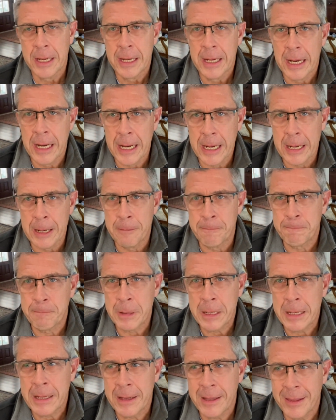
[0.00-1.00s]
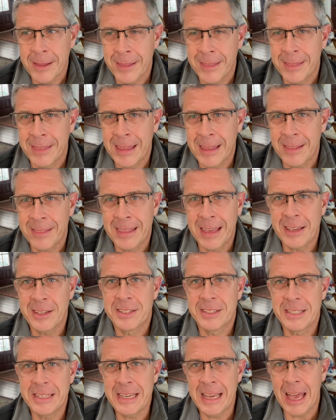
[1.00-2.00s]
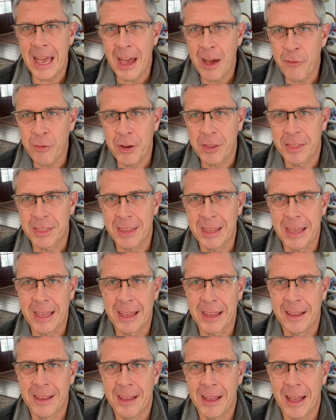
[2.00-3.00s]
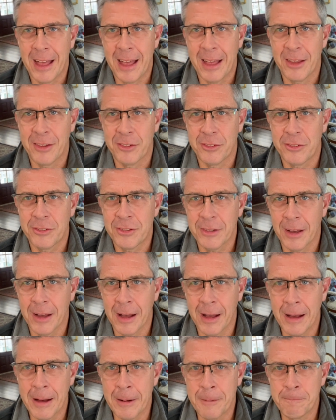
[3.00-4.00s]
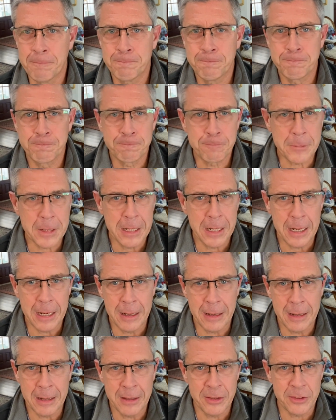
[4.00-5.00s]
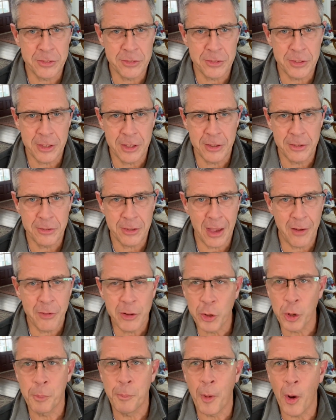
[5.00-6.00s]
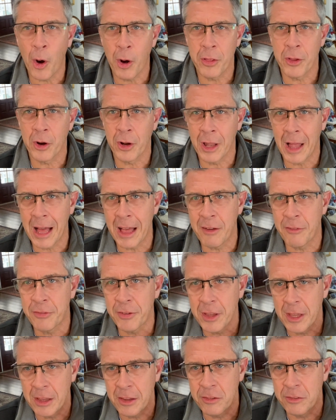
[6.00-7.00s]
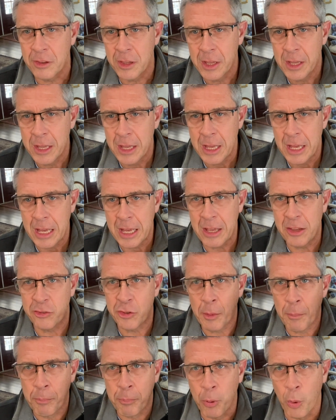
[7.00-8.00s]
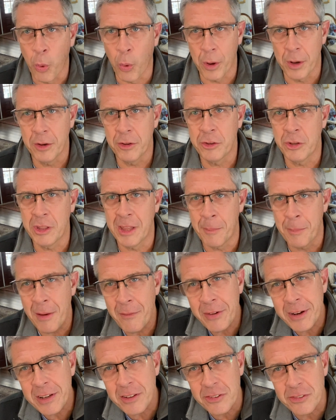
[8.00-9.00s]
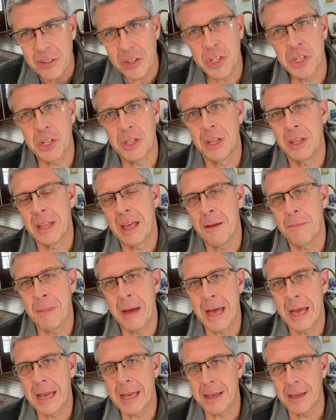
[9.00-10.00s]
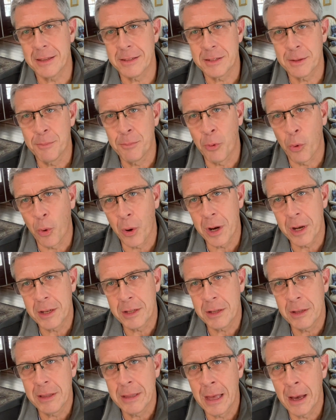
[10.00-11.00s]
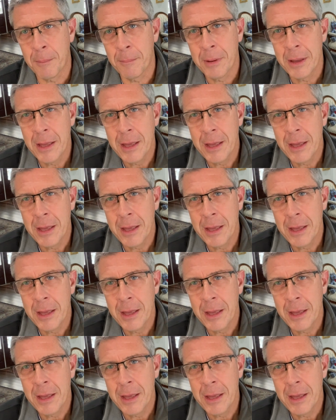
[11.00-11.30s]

Um, they, they see everything as, um, uh, as, every little part of their life is, is important to them. Every decision that they make is important to them.